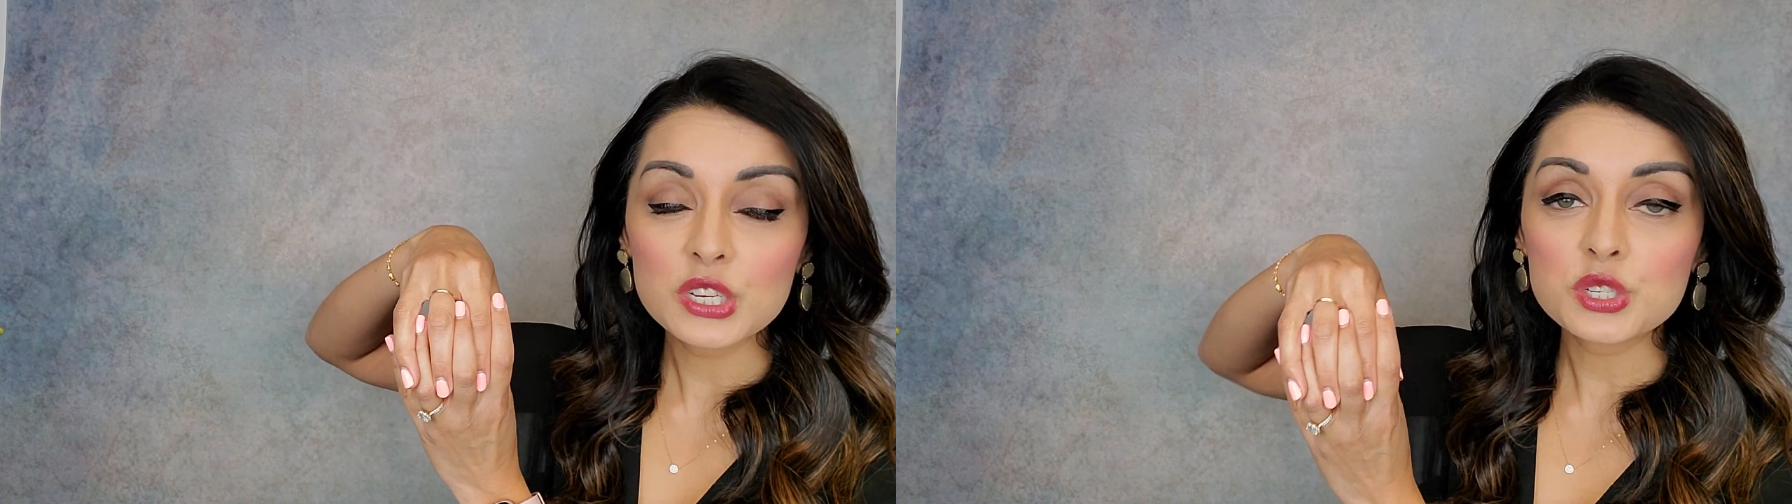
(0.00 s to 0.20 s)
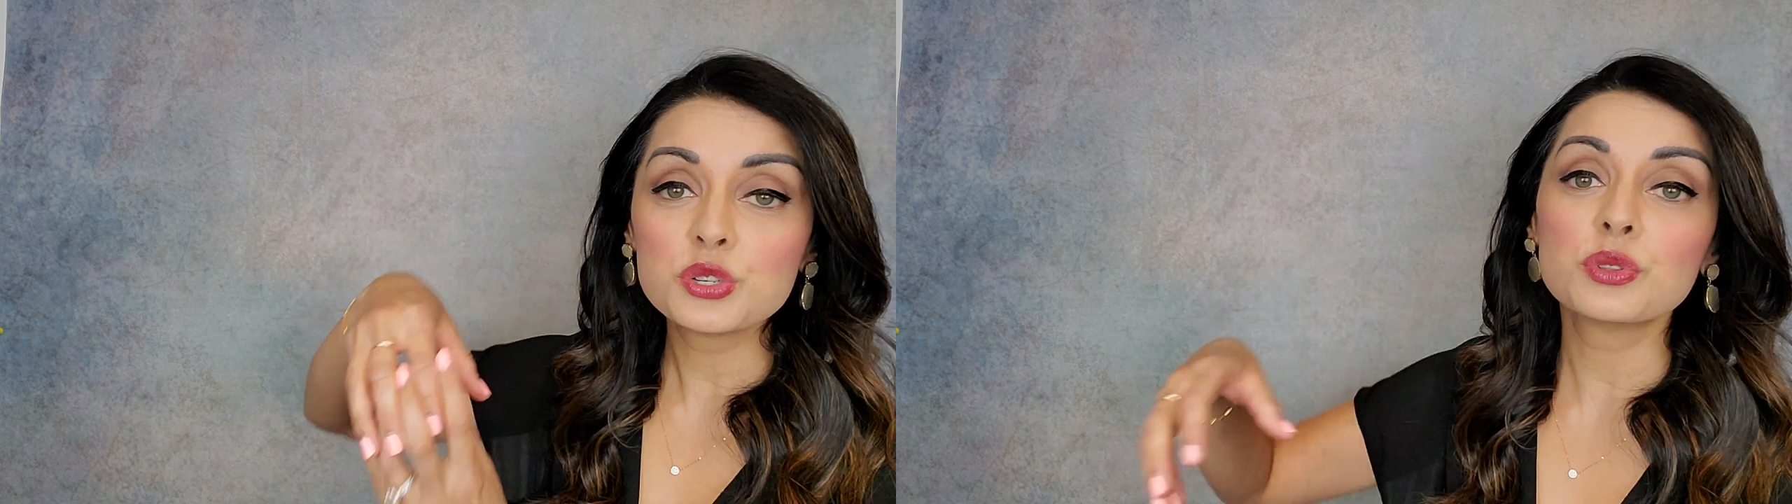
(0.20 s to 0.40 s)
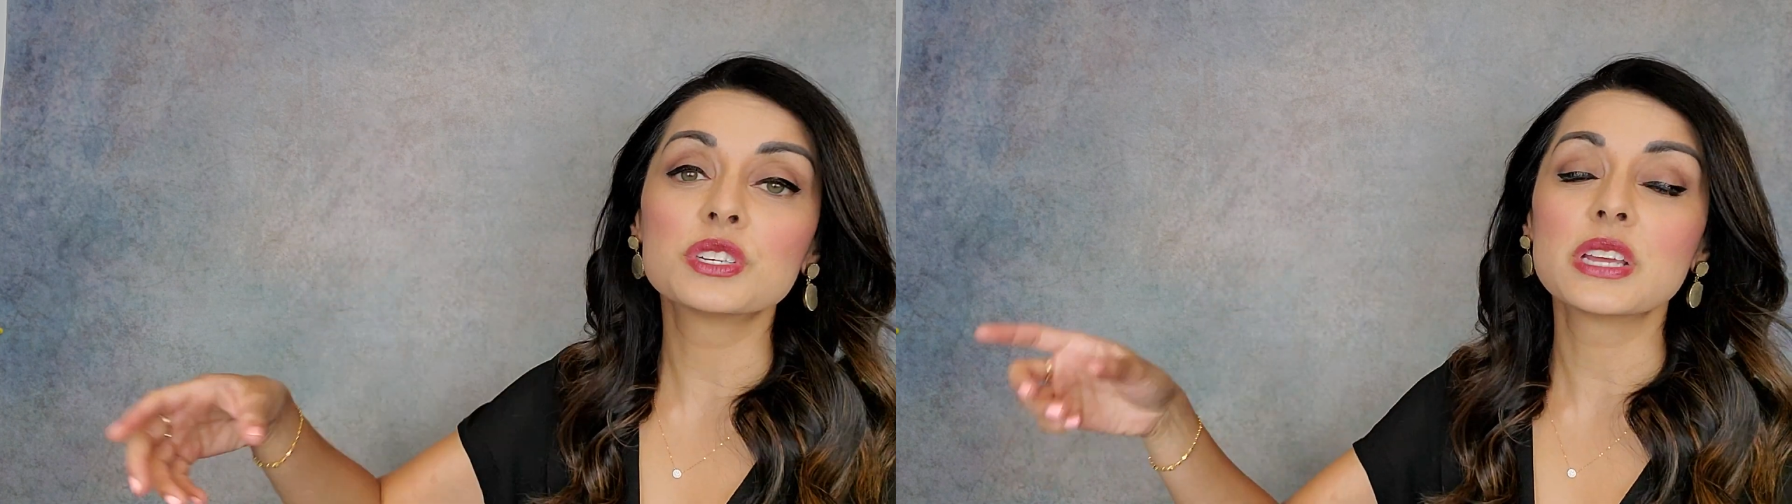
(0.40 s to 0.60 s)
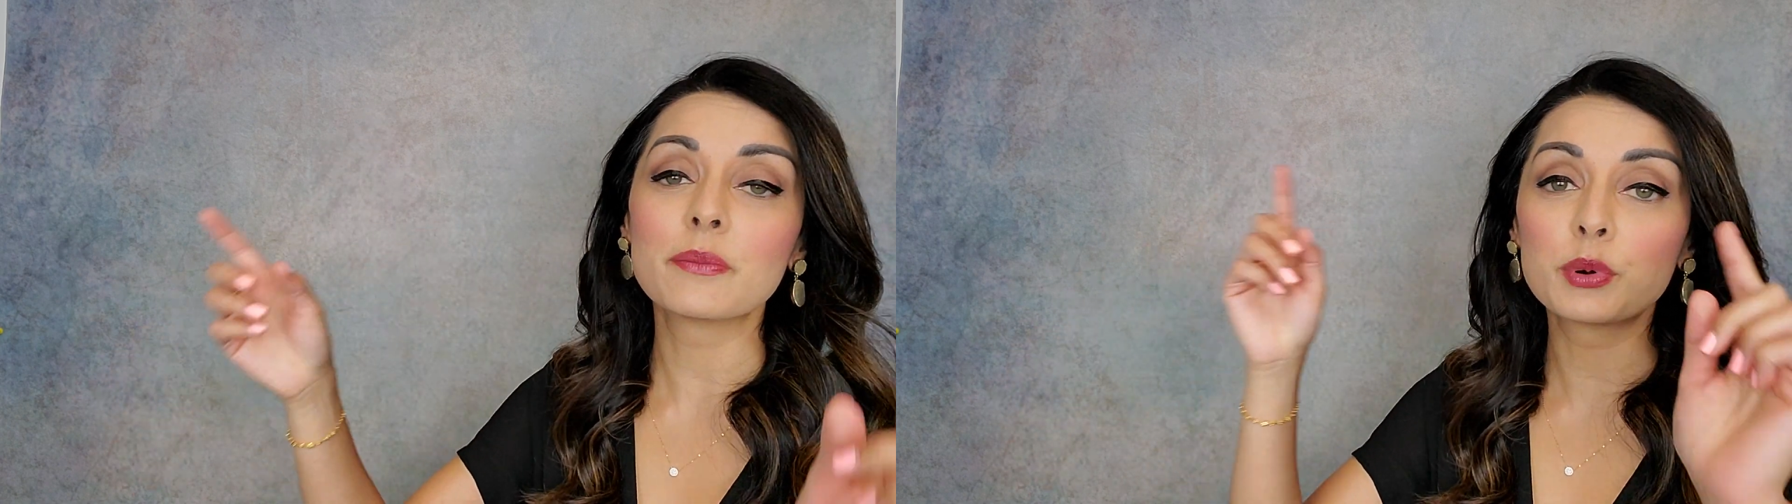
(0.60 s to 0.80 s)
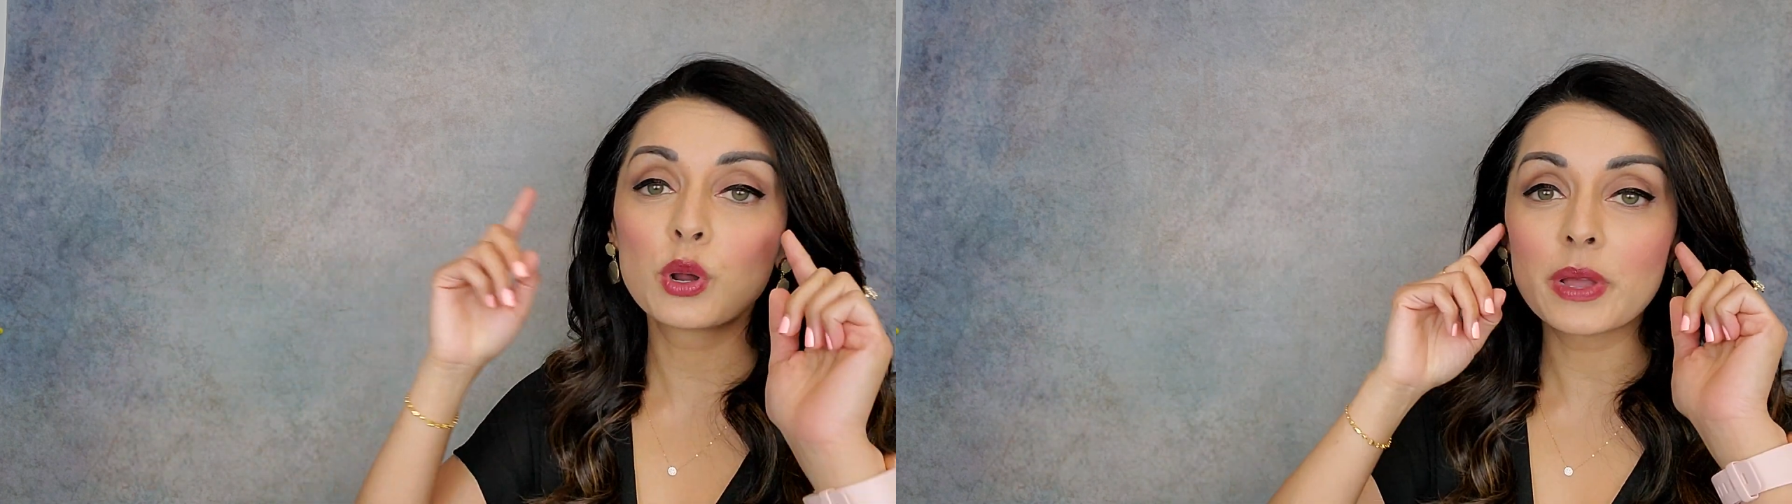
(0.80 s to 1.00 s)
to the
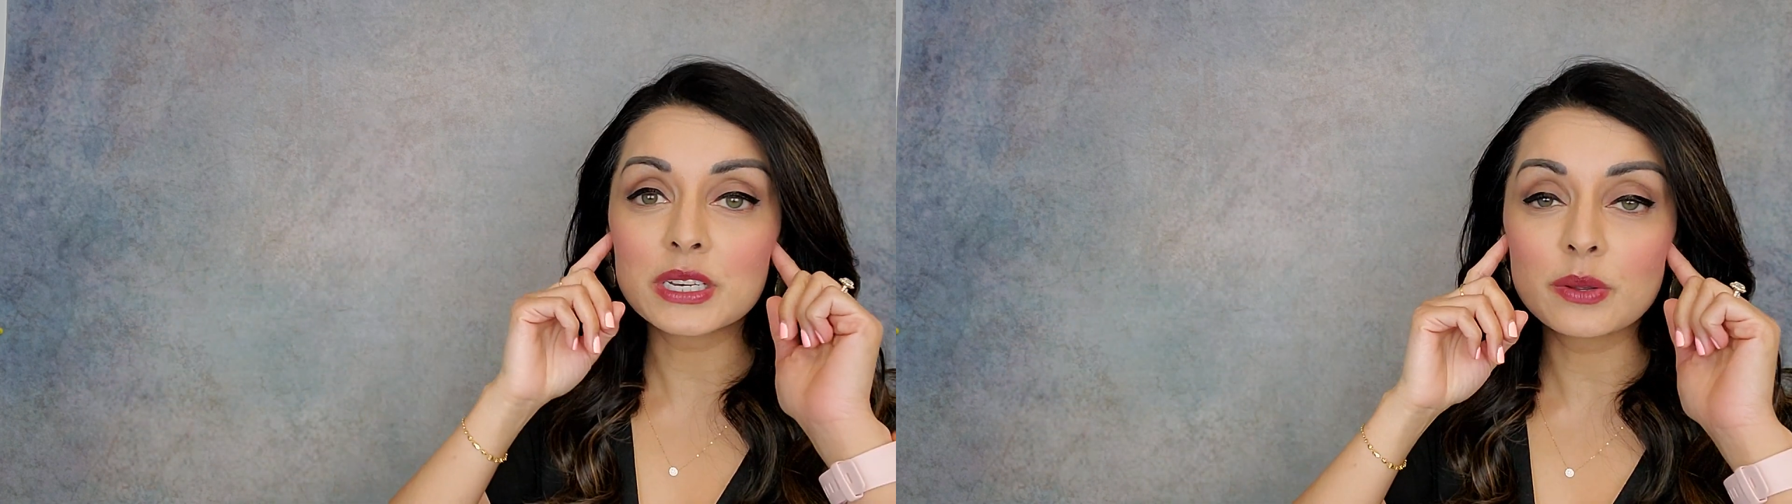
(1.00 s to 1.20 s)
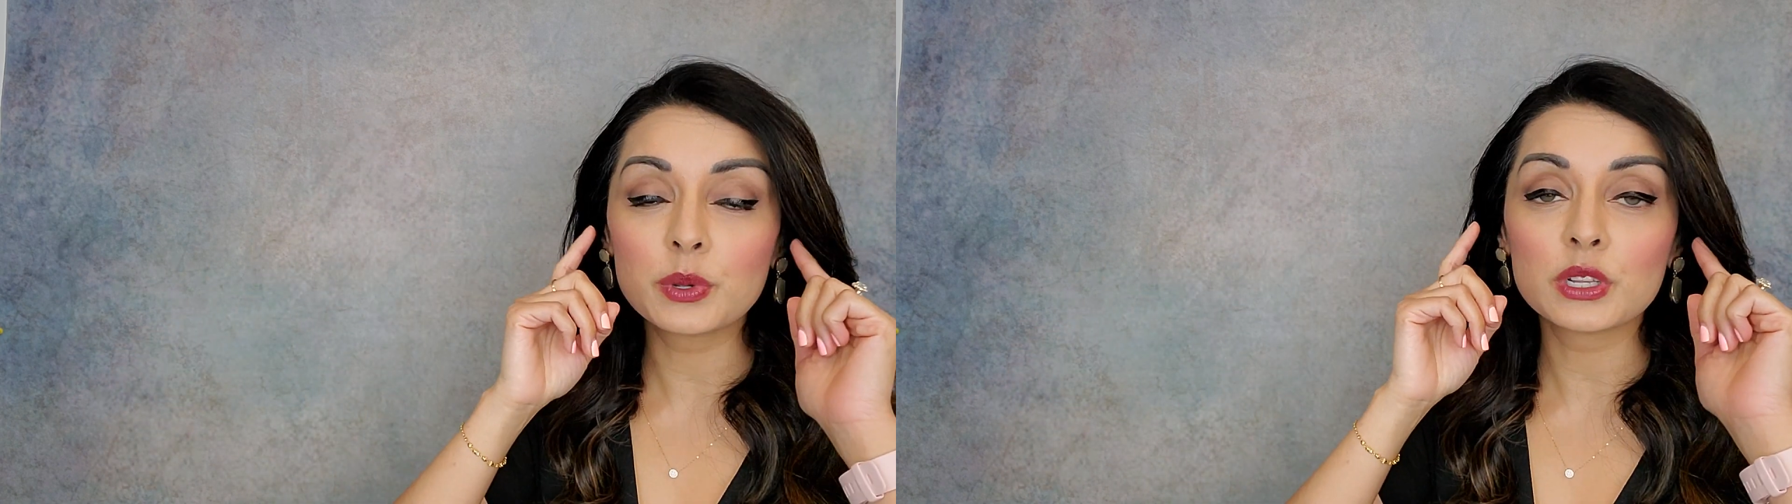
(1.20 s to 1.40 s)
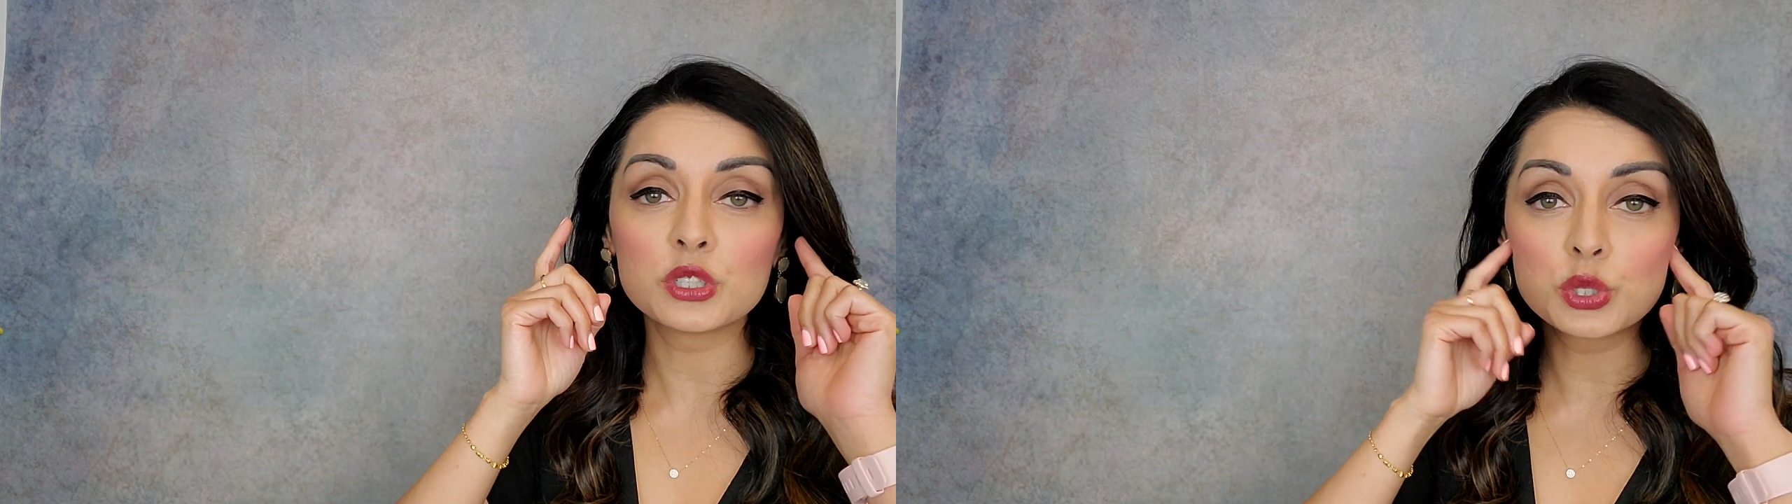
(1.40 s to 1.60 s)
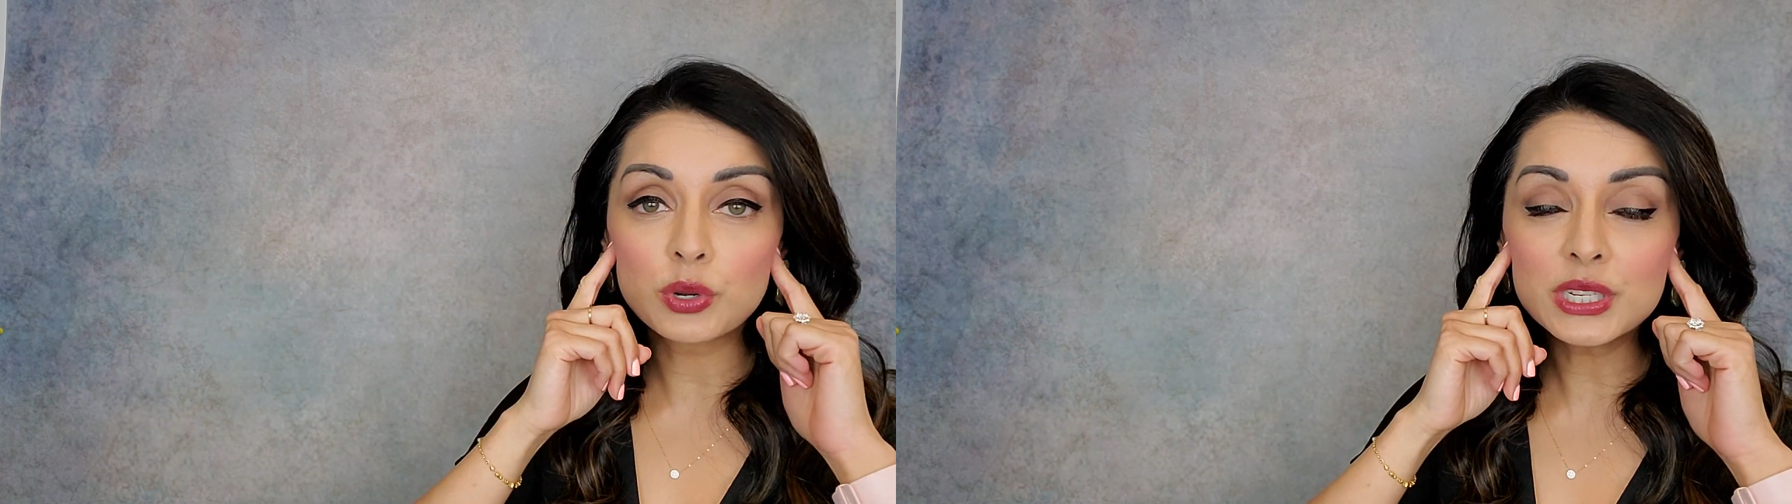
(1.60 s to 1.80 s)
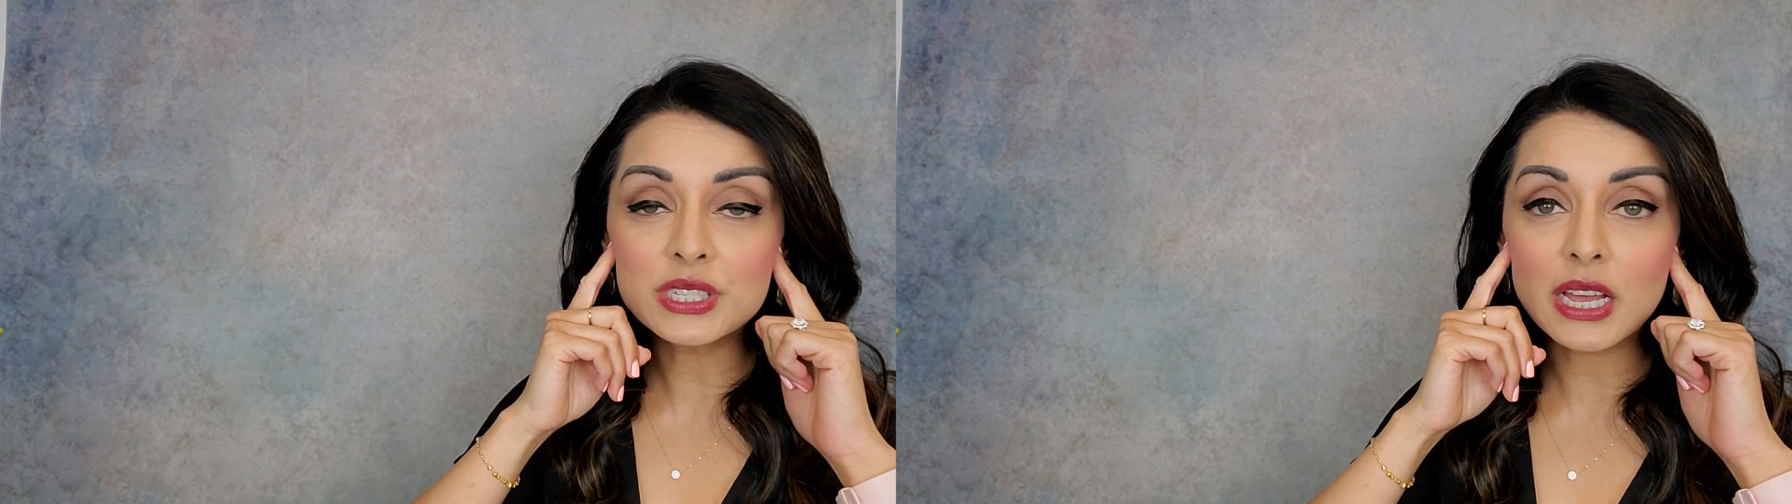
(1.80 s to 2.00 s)
temporomandibular joints